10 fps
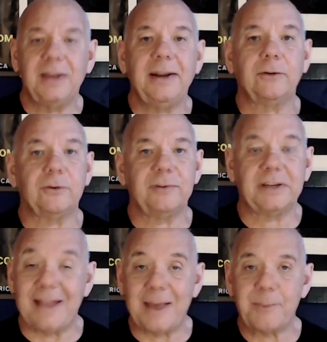Now,
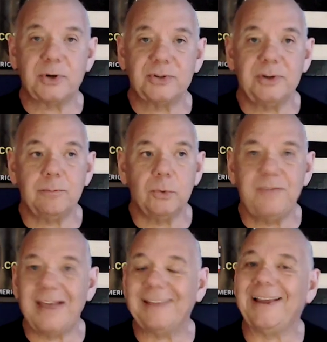can that person
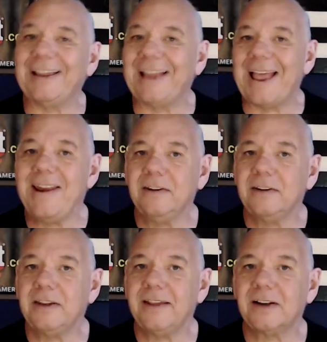move that leg again
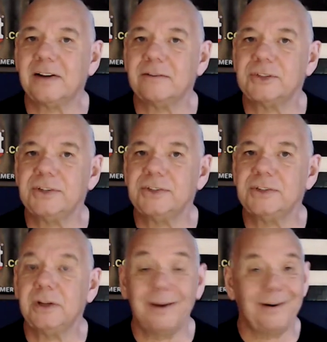in that
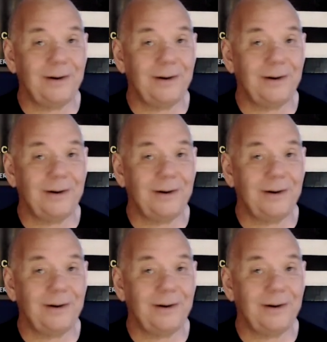conversation?